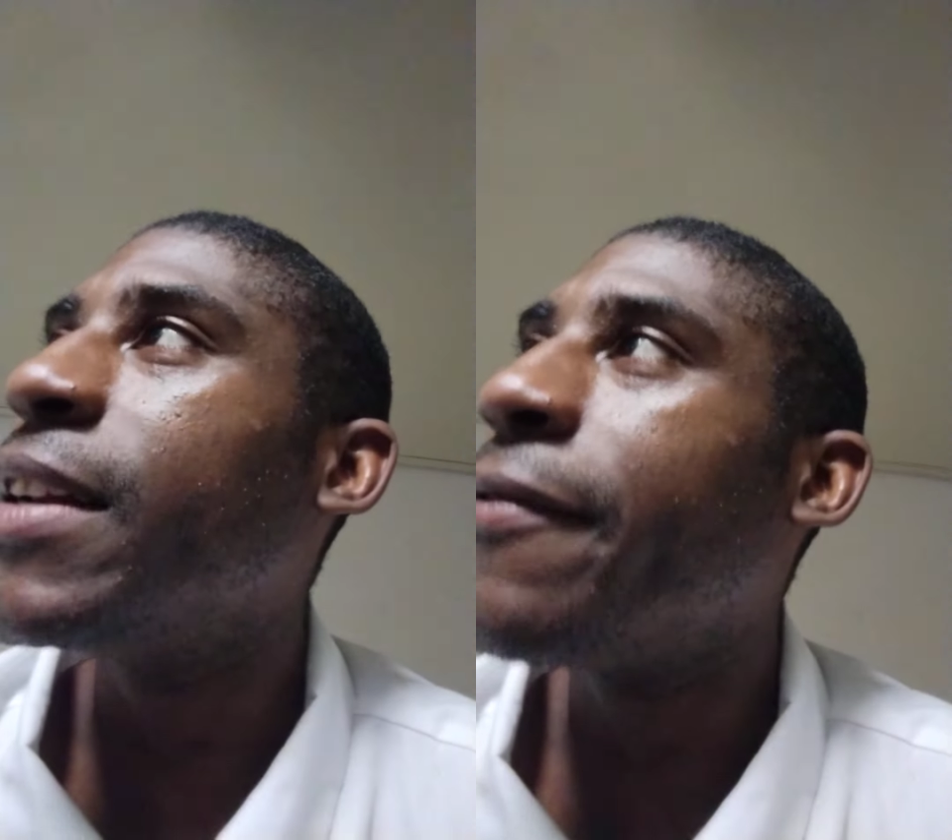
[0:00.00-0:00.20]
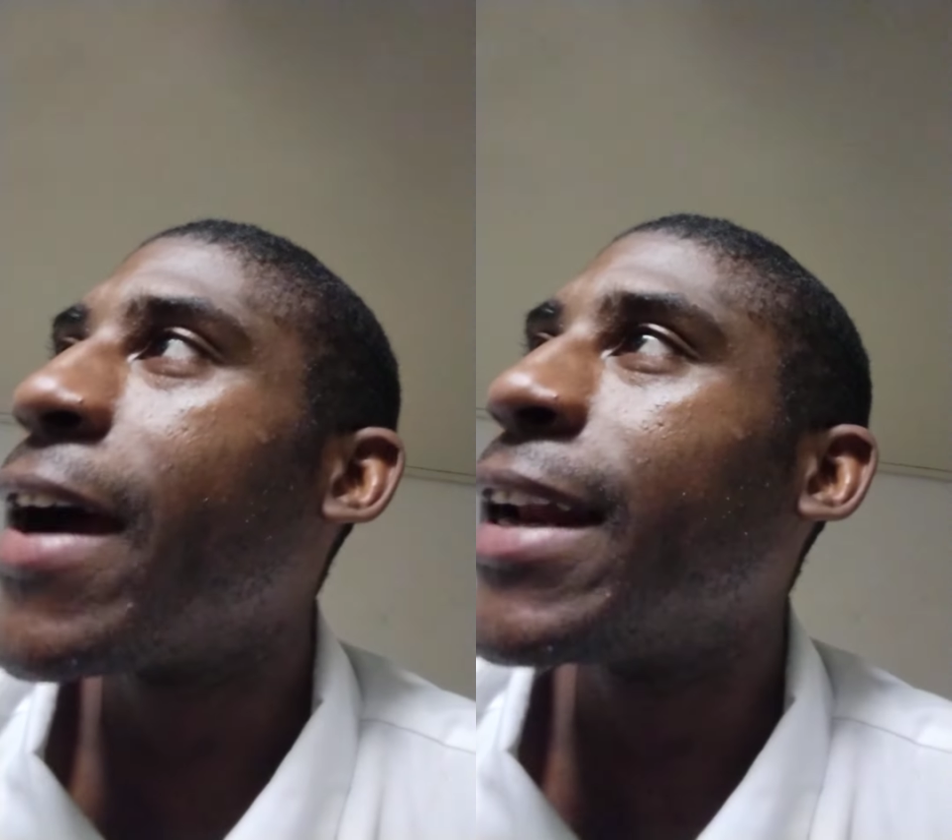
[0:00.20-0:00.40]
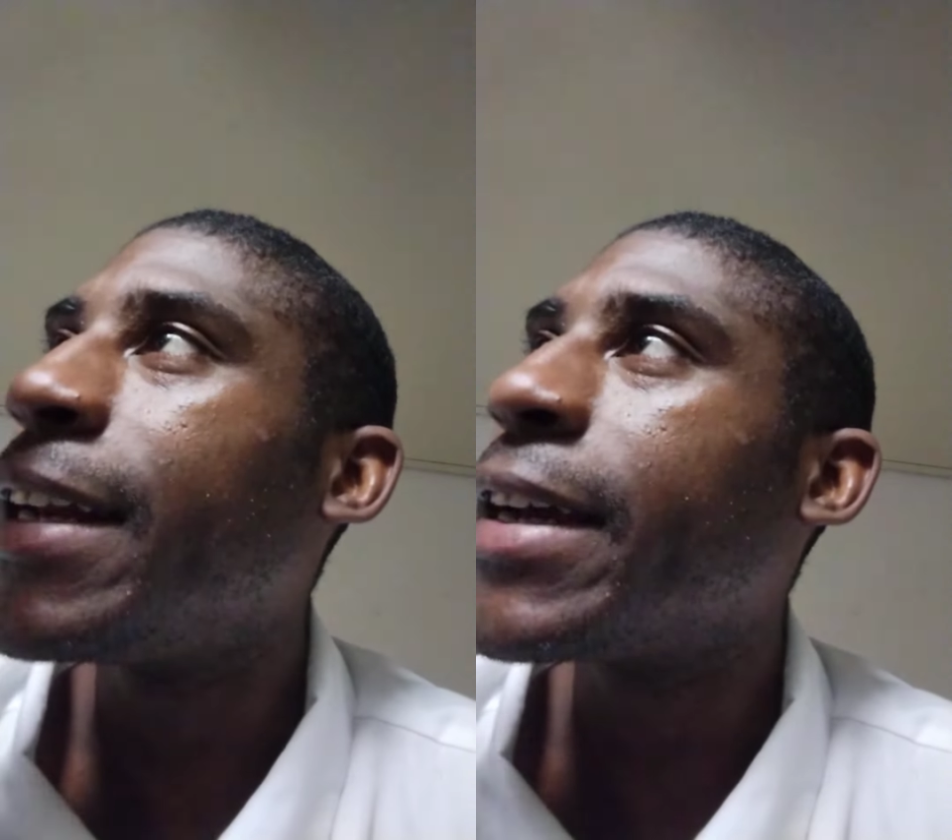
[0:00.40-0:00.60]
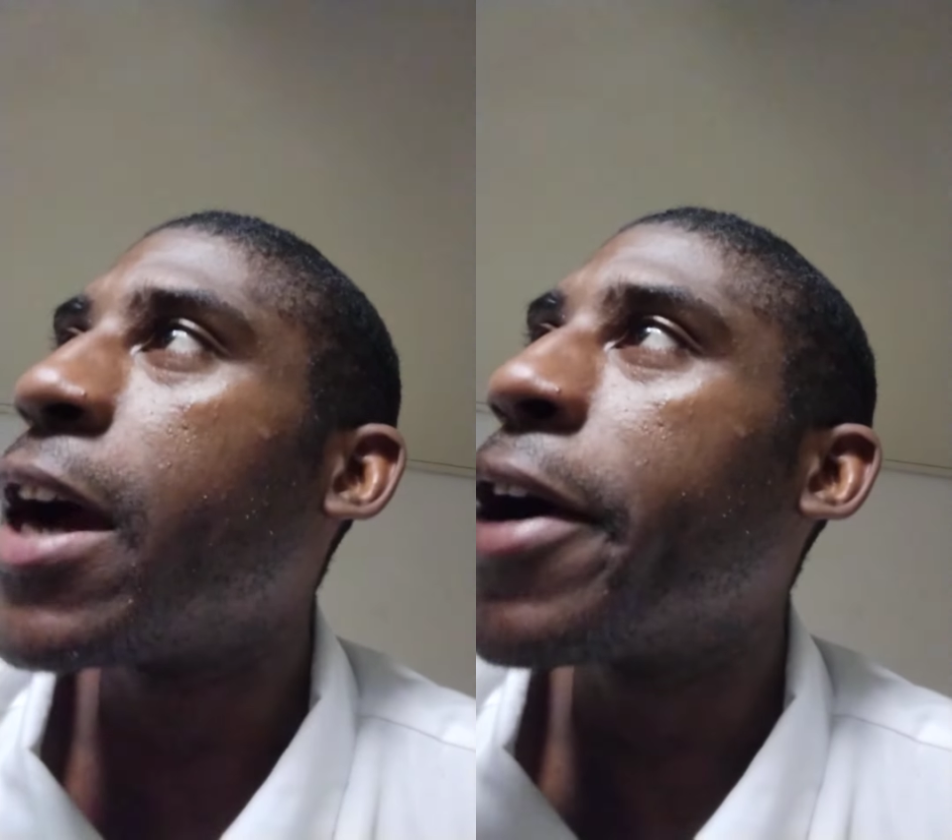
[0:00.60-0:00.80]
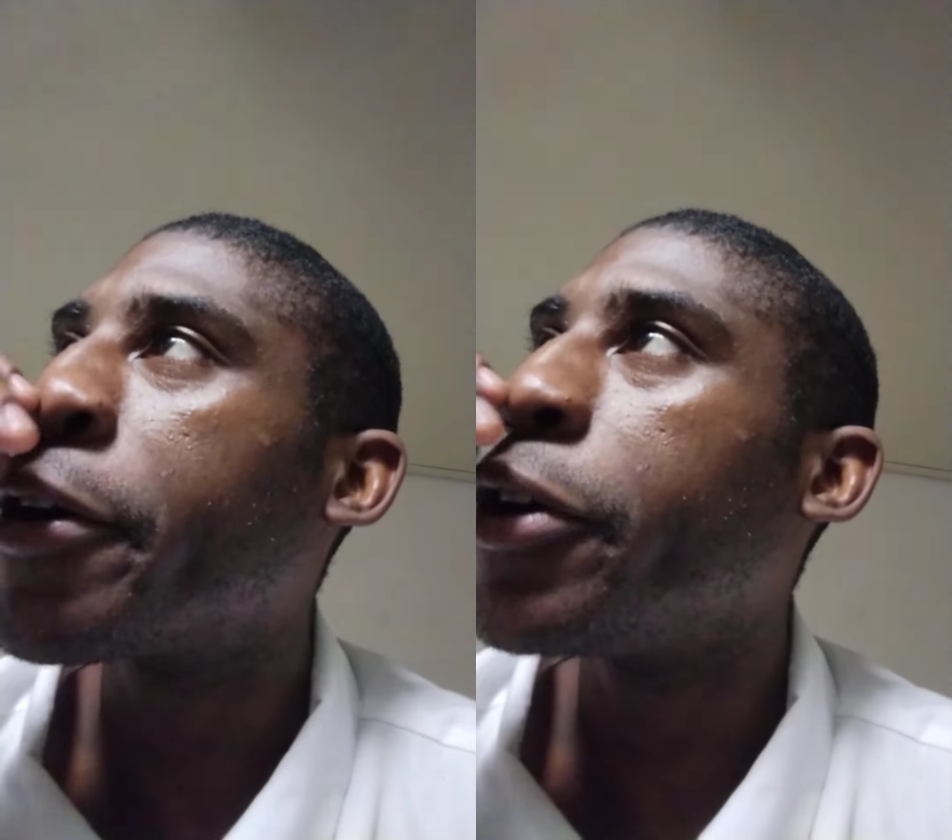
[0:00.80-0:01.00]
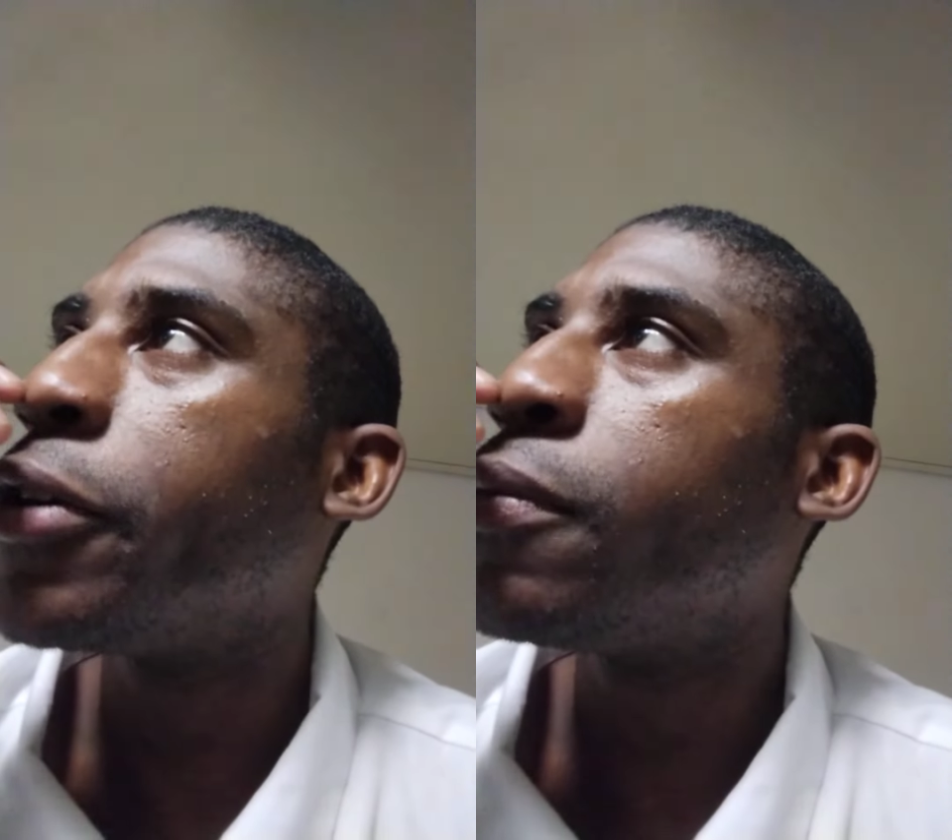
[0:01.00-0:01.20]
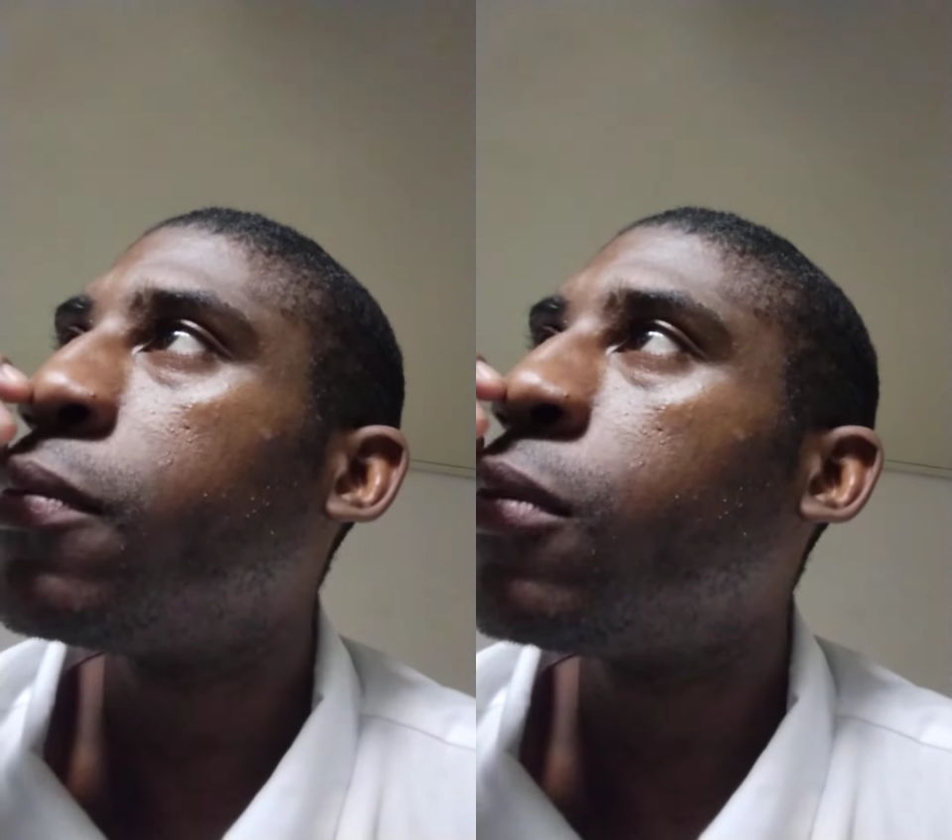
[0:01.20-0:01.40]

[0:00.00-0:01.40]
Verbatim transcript: been divided and conquered